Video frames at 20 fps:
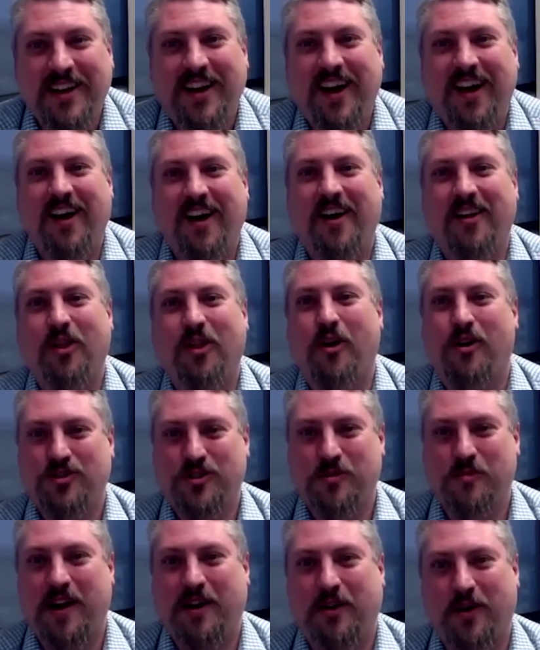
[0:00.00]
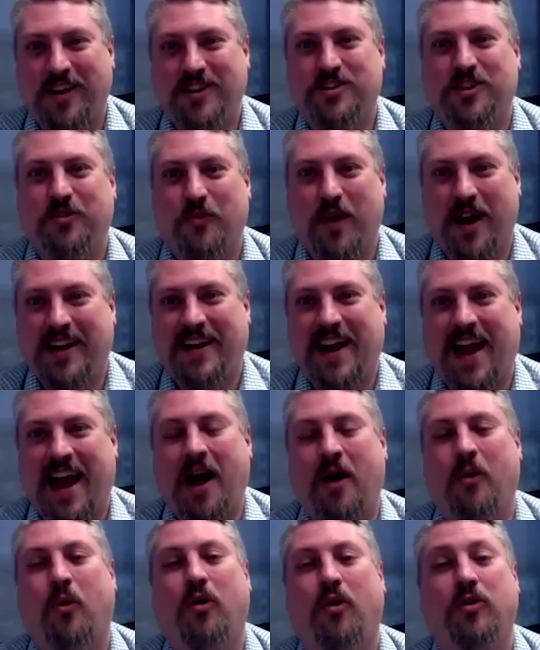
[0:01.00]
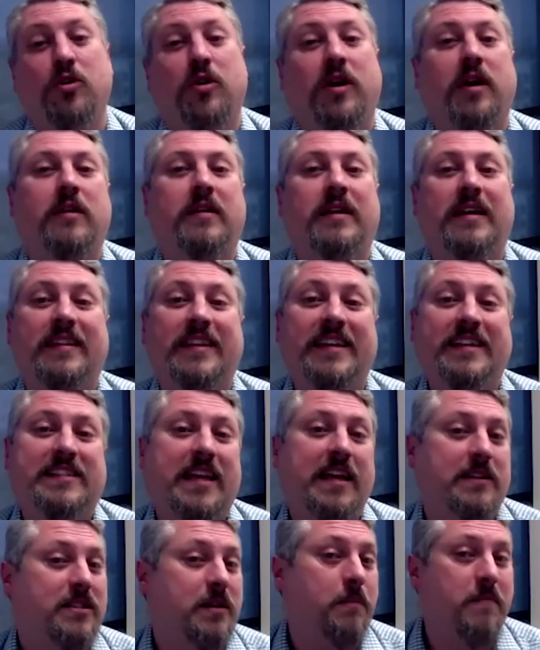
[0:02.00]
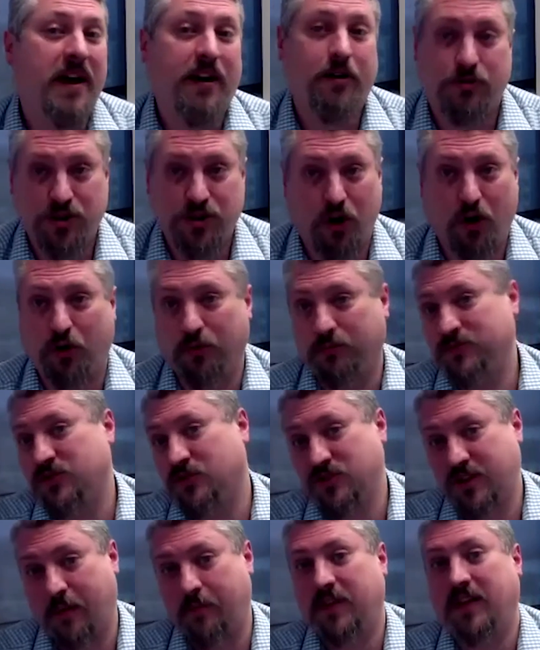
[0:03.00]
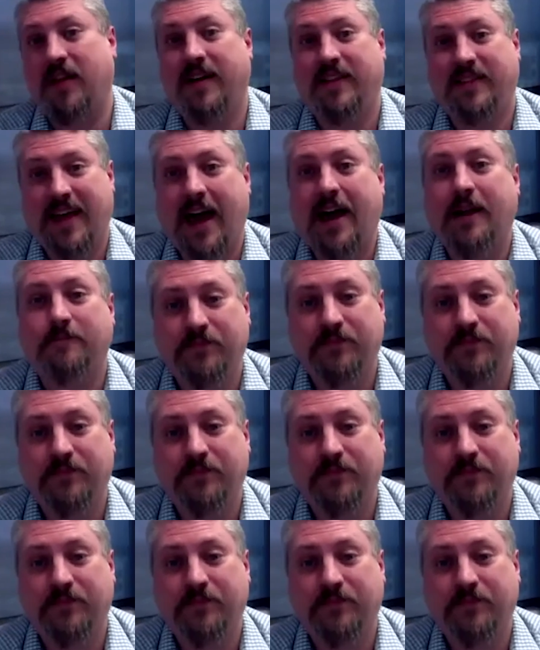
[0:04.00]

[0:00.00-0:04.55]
a larger migration right now, or you can at least get some better terms or something like that.